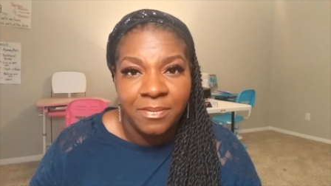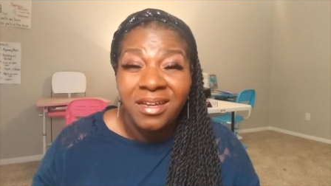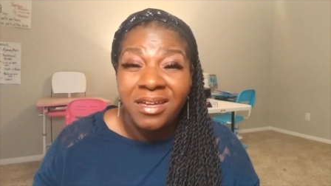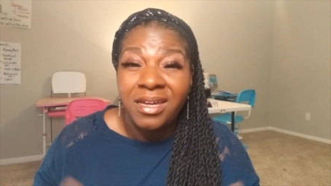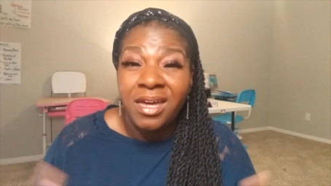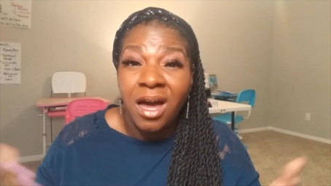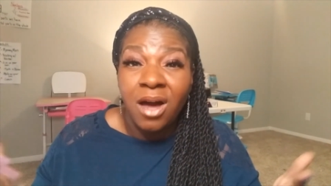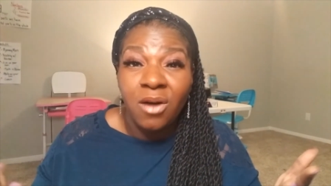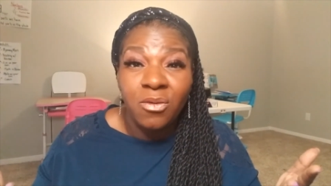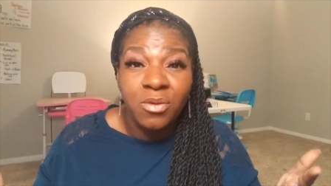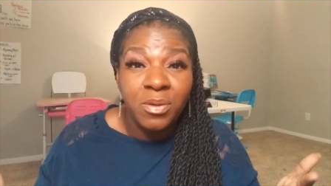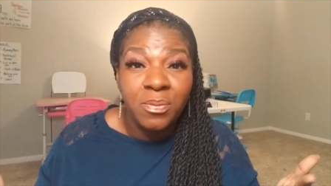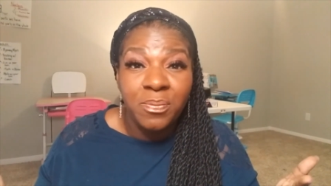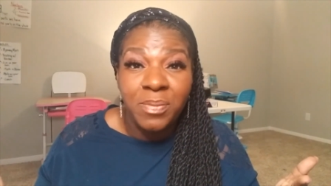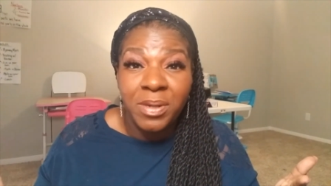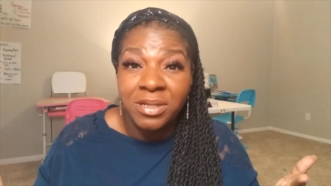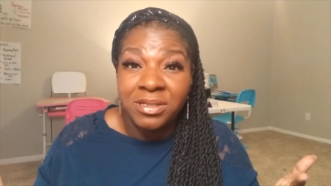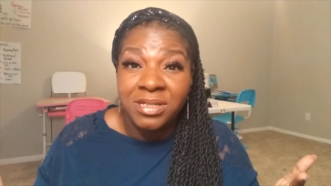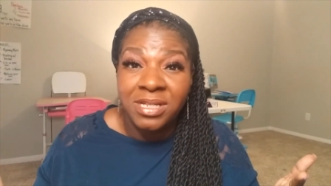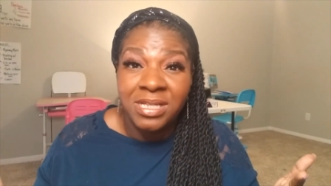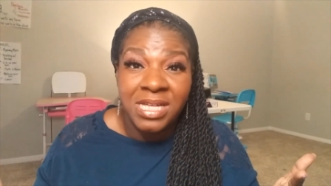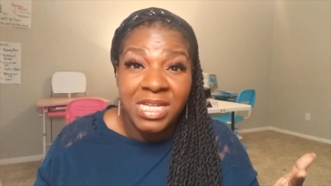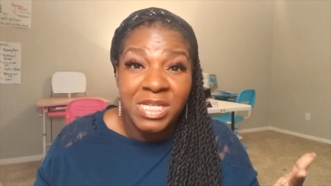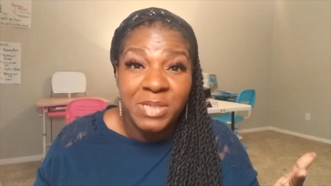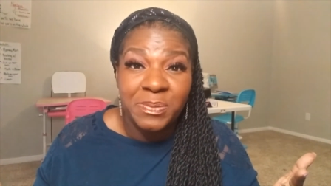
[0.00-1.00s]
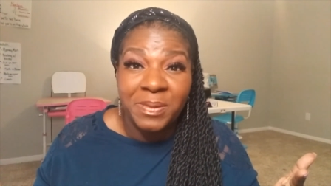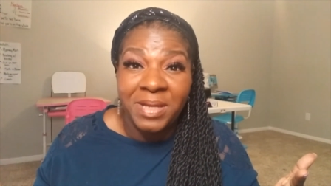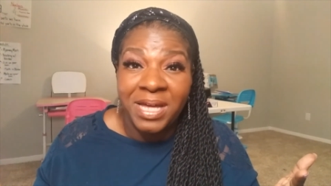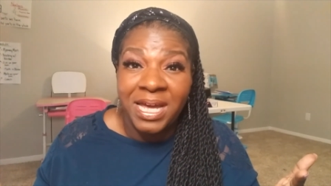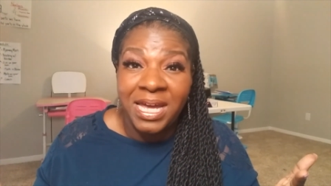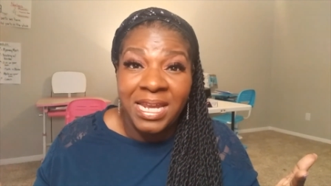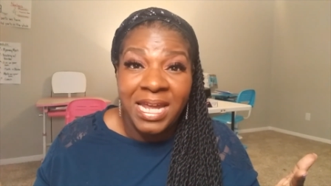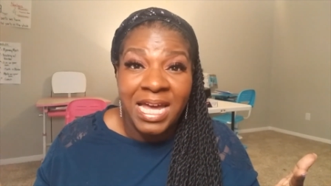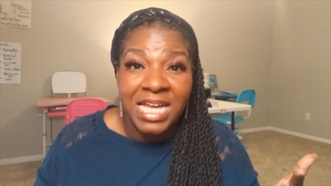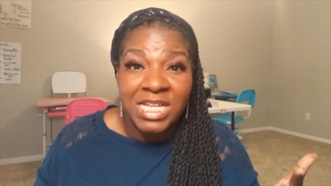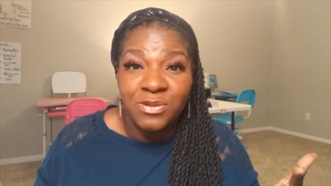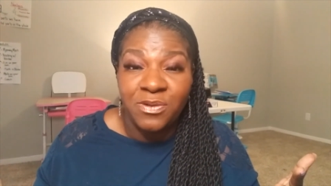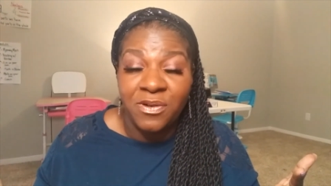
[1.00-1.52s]
Y'all, we're building this plane
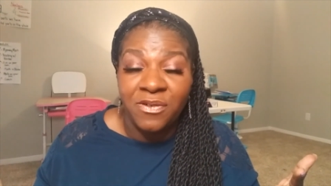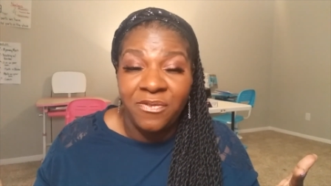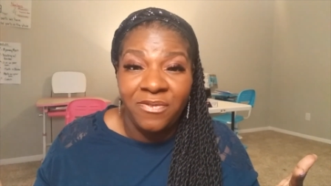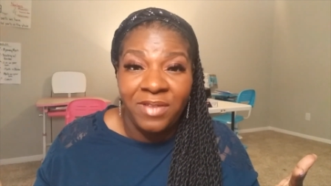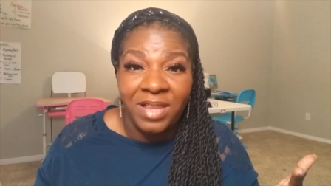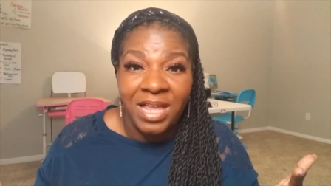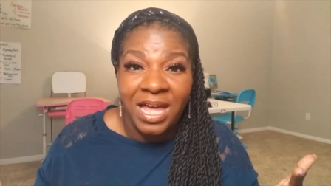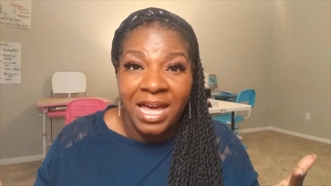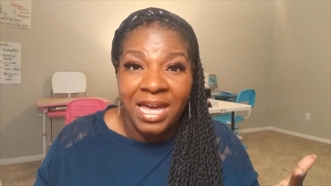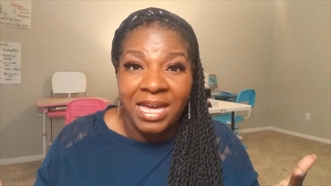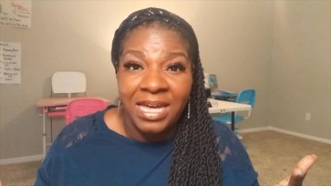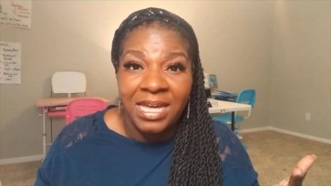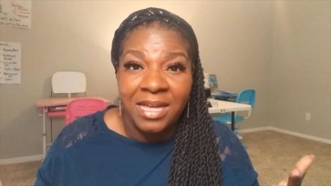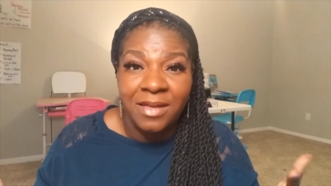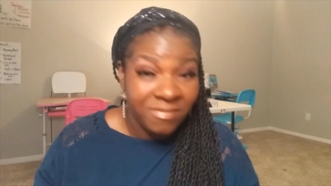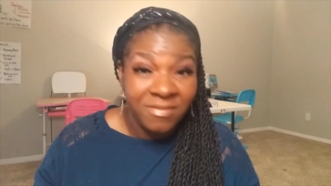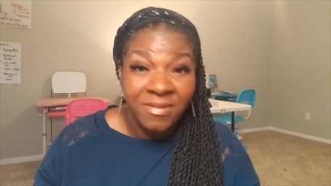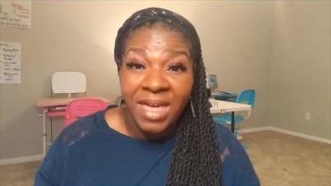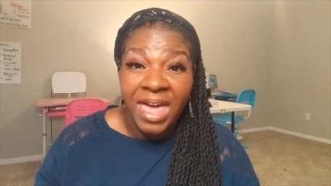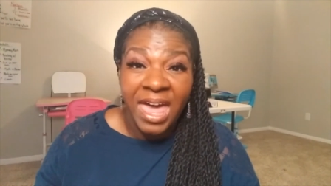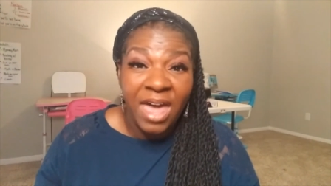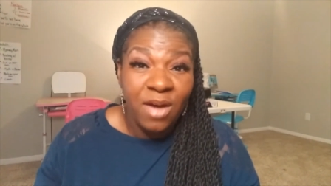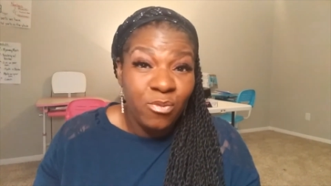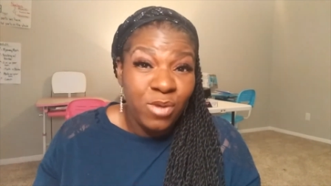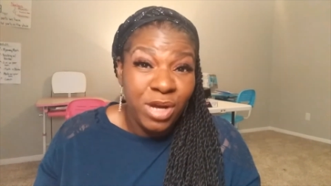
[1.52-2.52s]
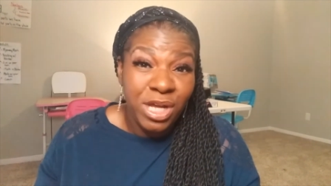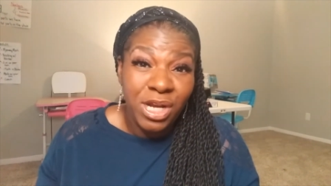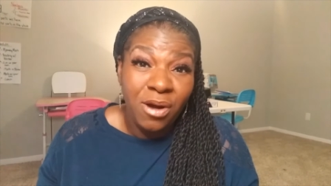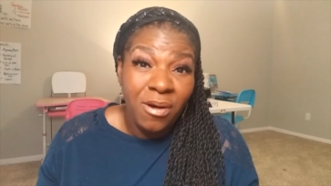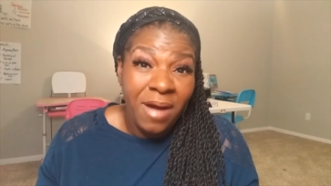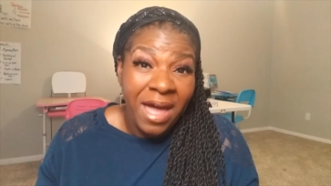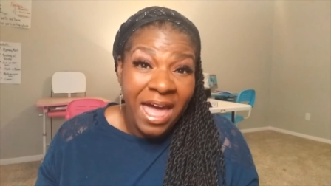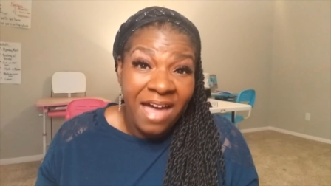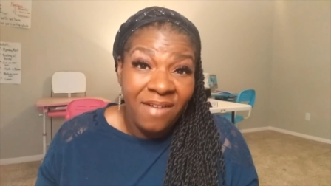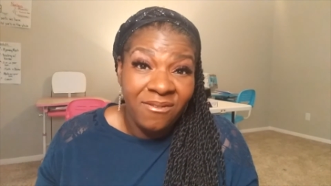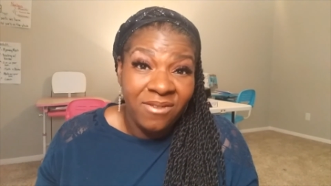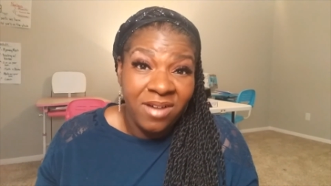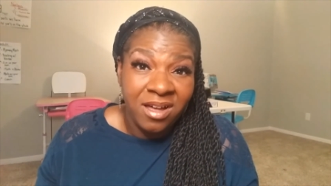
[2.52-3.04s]
as we're flying it, and we don't
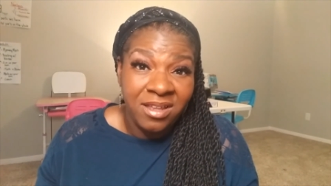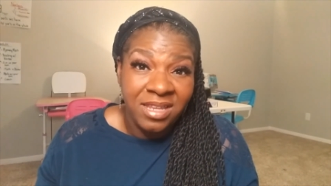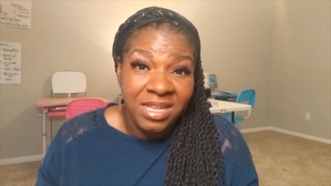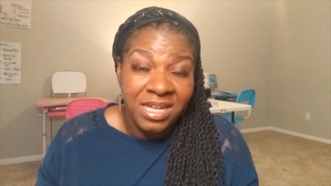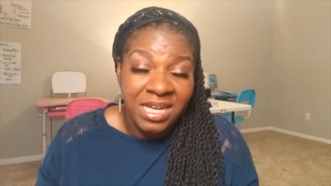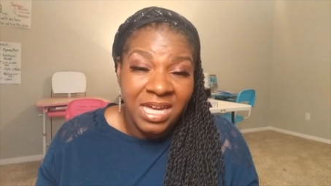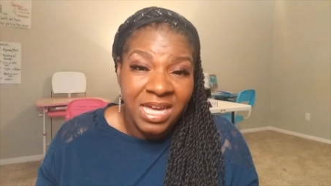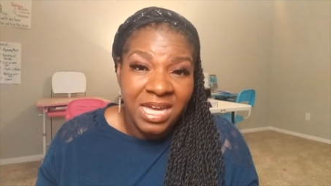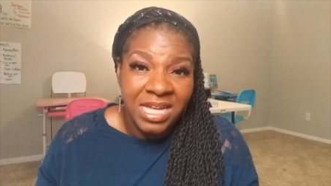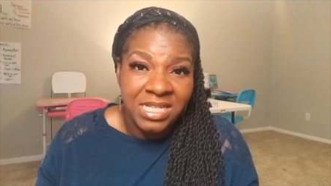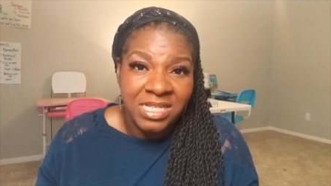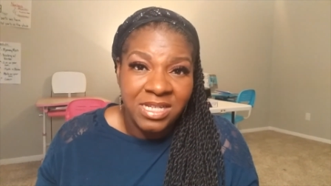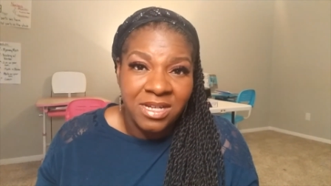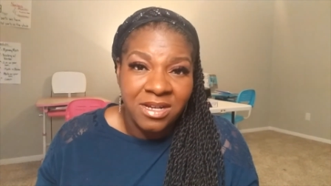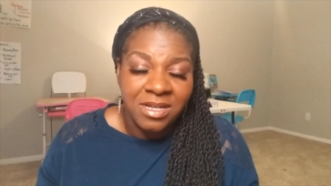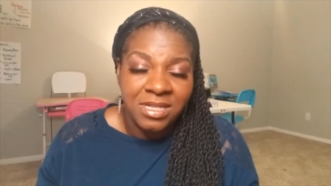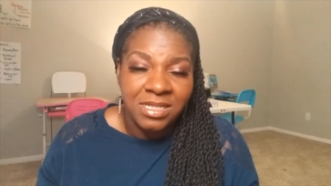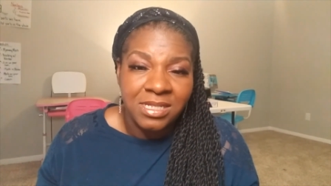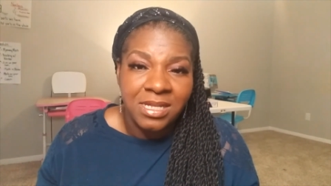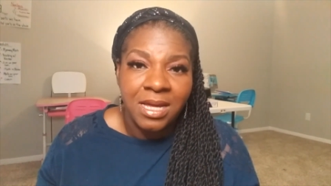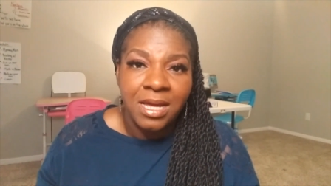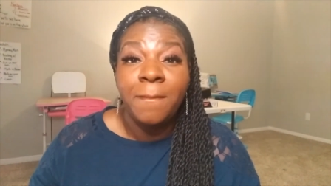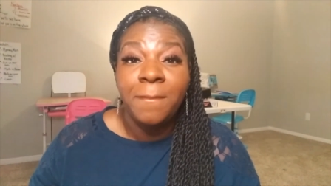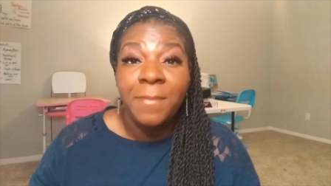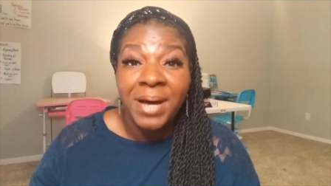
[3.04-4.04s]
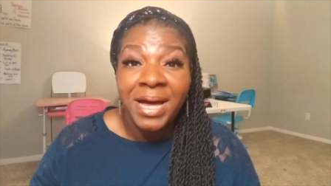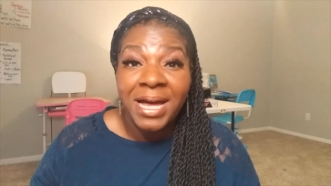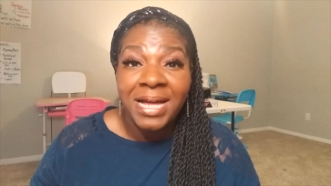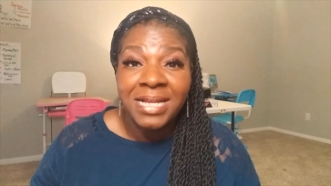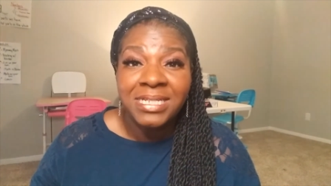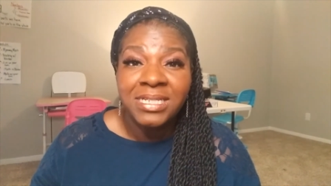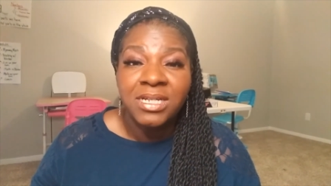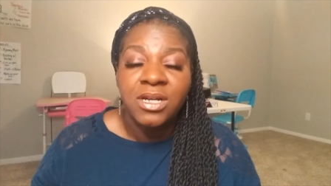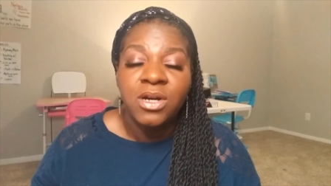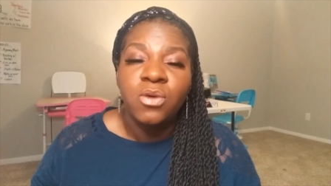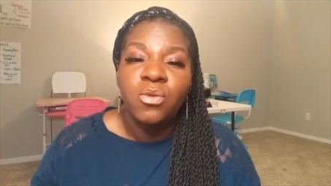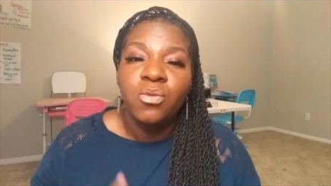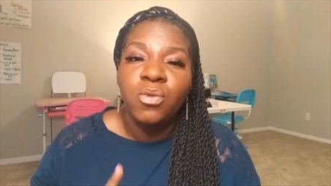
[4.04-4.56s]
have all the answers, but
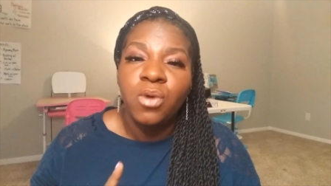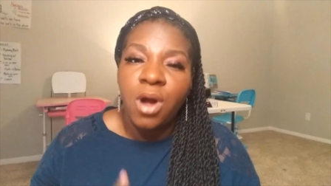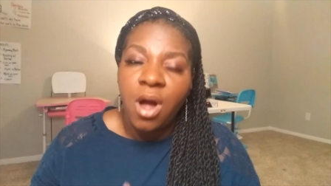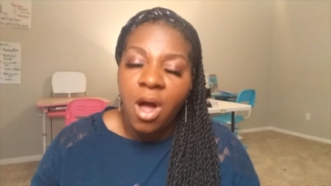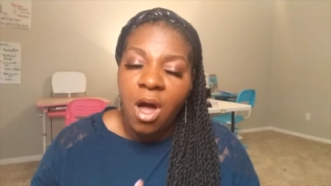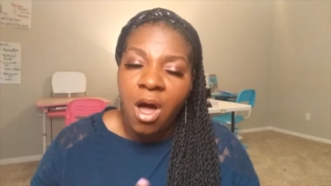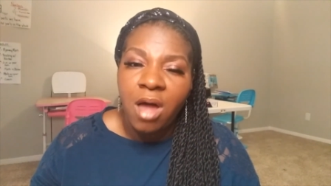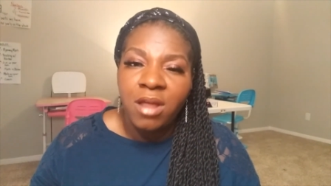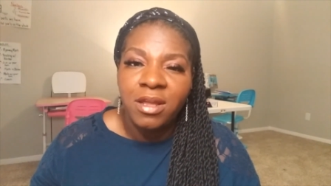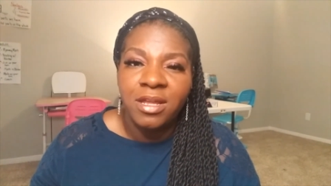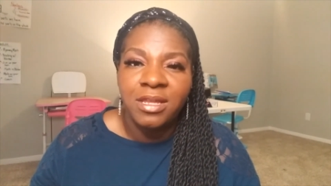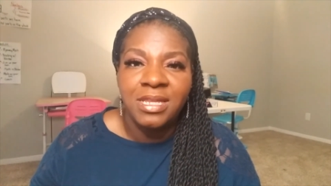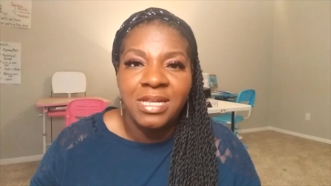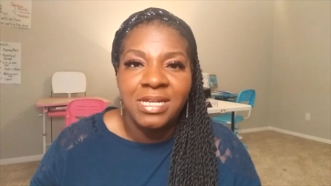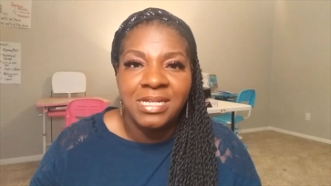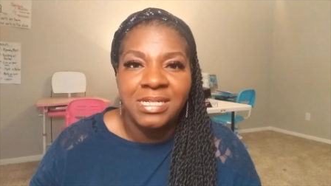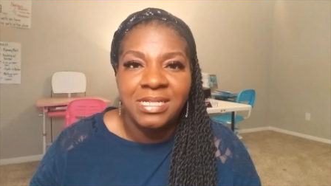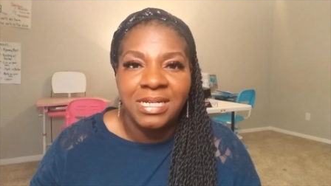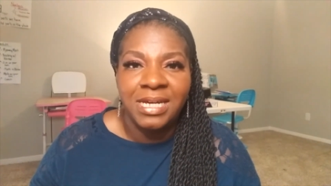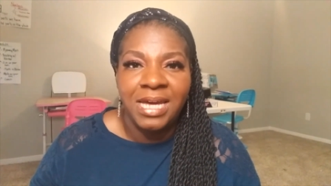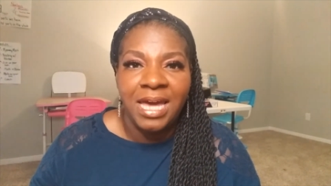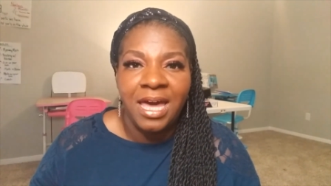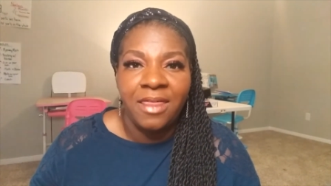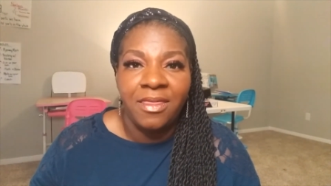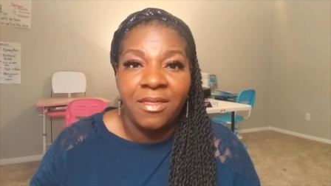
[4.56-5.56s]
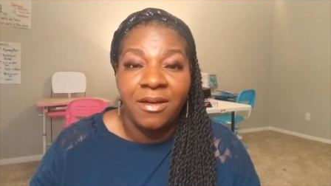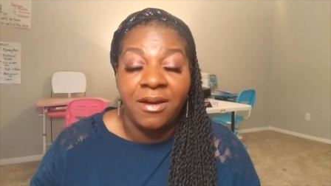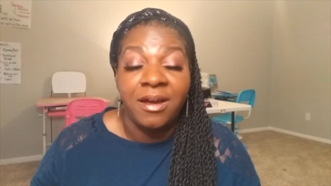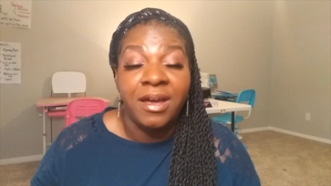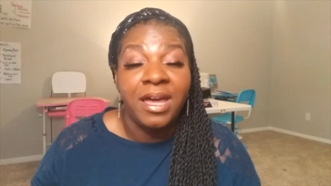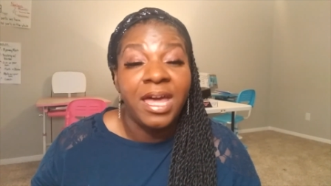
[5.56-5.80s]
we're all in this together,